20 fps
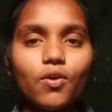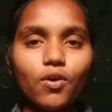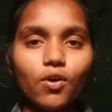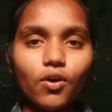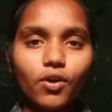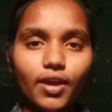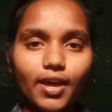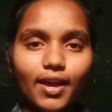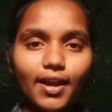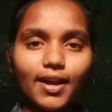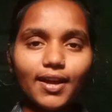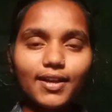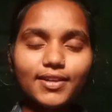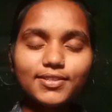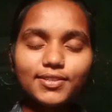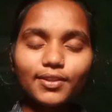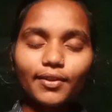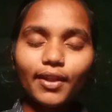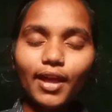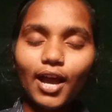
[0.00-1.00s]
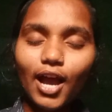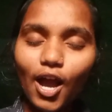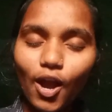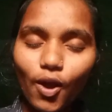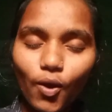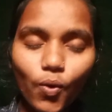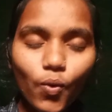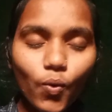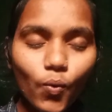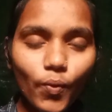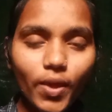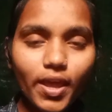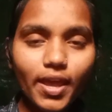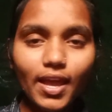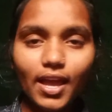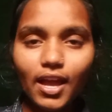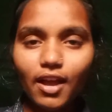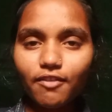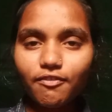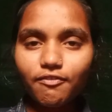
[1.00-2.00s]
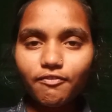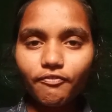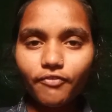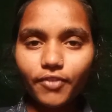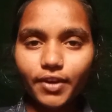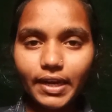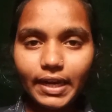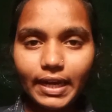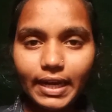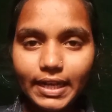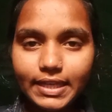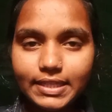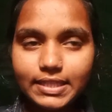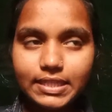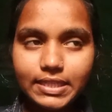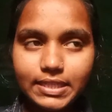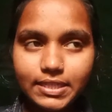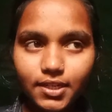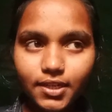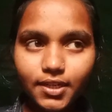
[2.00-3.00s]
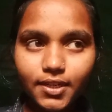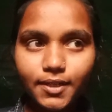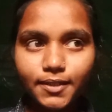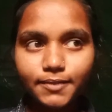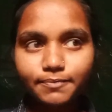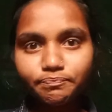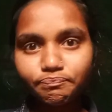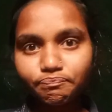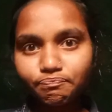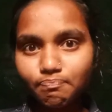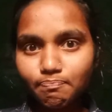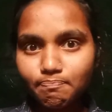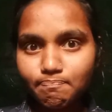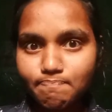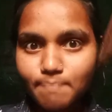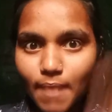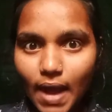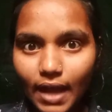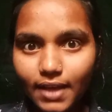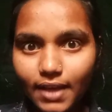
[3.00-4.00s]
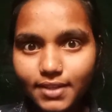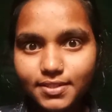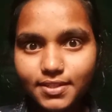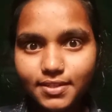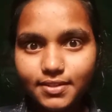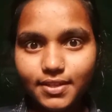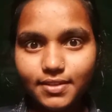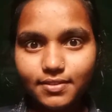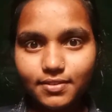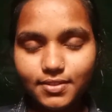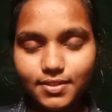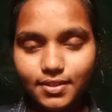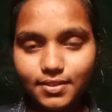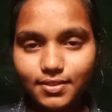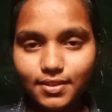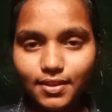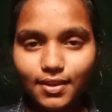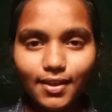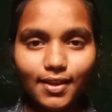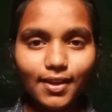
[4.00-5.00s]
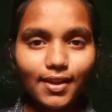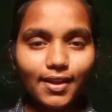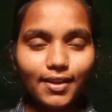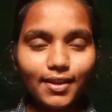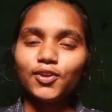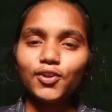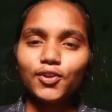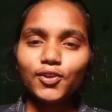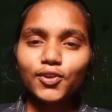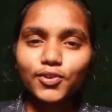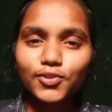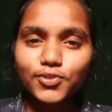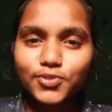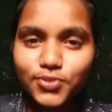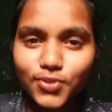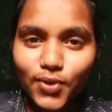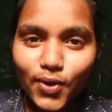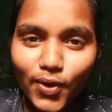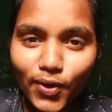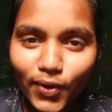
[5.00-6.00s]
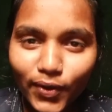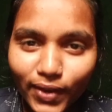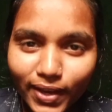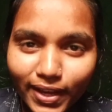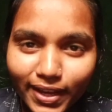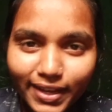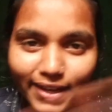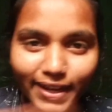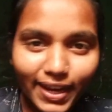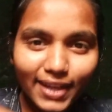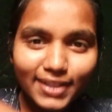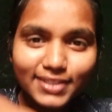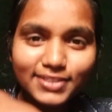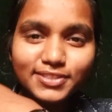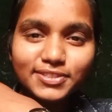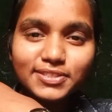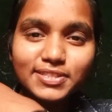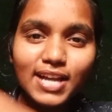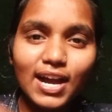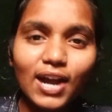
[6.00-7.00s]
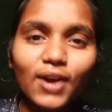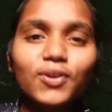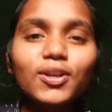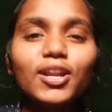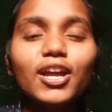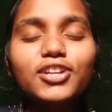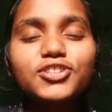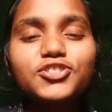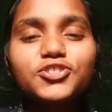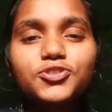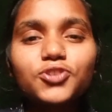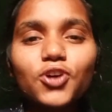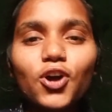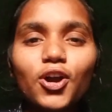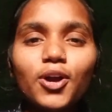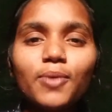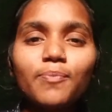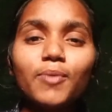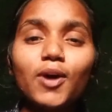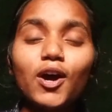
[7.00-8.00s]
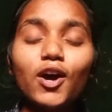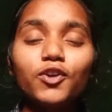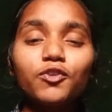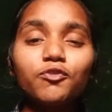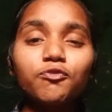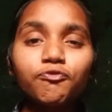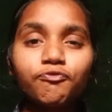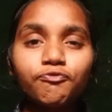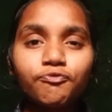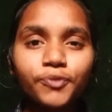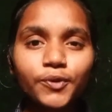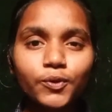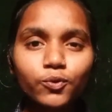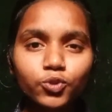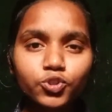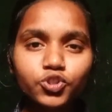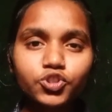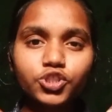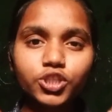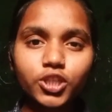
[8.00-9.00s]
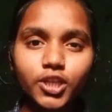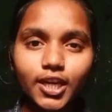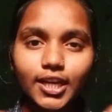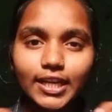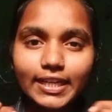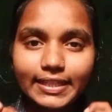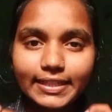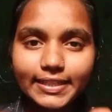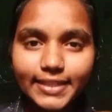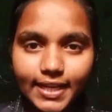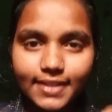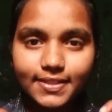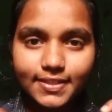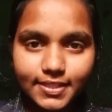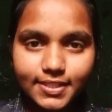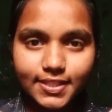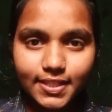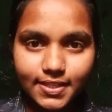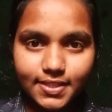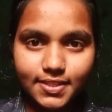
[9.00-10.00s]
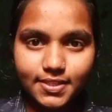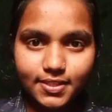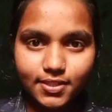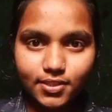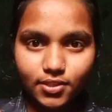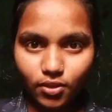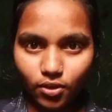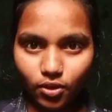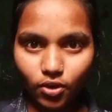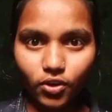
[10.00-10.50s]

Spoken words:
Okay, guys, now we have finished past tenses. So, guys, now let's talk about future tenses.